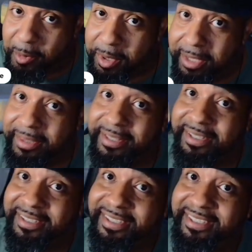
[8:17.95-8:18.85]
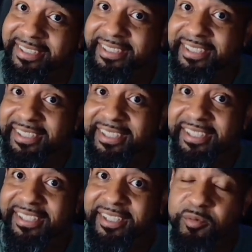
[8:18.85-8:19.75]
with,
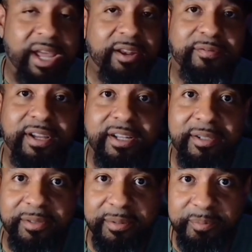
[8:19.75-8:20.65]
right in front of her.